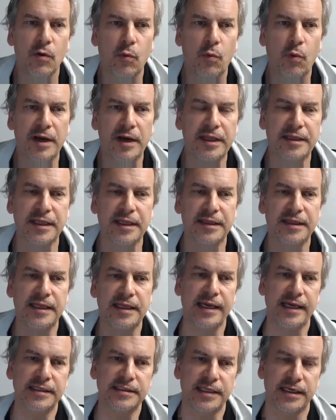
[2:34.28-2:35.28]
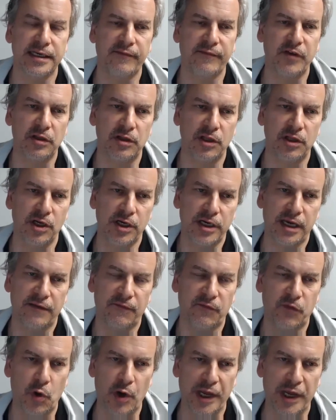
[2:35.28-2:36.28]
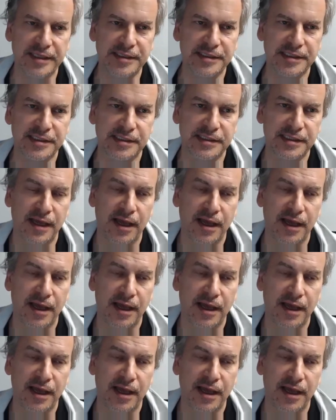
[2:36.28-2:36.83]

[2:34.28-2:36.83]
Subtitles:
one of the things, and if you look at voice,